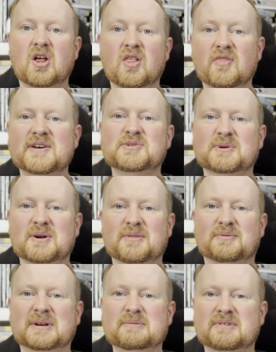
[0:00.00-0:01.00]
This week on
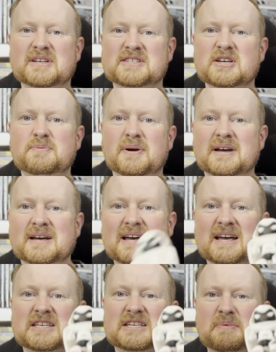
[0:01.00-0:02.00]
3D Printed Soup,
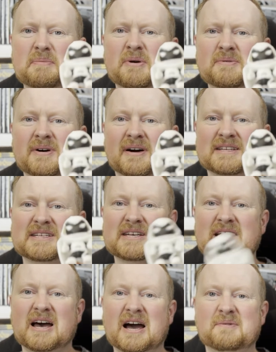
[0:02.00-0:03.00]
Chibi Moon Knight.
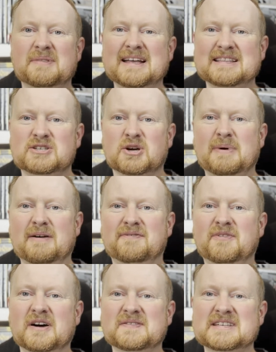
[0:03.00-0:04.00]
And when that took about
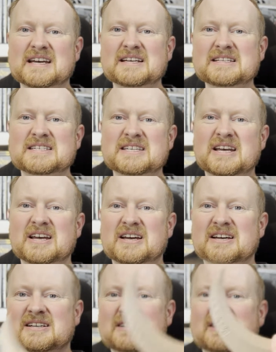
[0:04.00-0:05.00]
5 seconds,
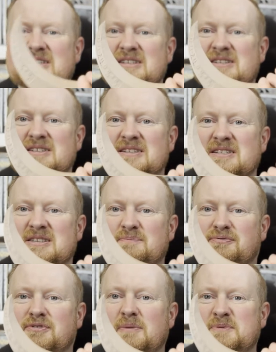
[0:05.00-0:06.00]
some
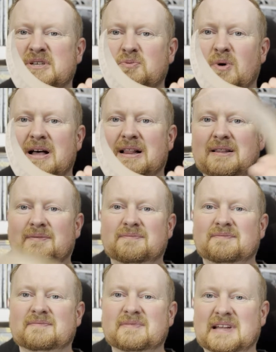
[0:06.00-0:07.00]
props as well.
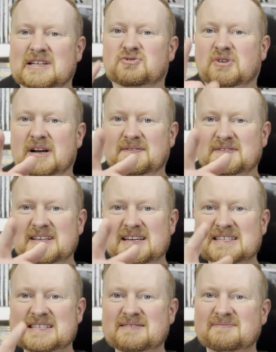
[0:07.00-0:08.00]
That's right after
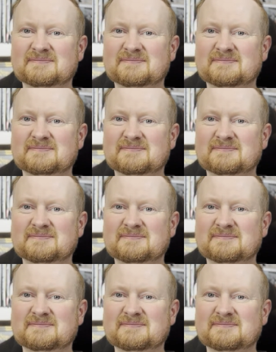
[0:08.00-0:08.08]
this.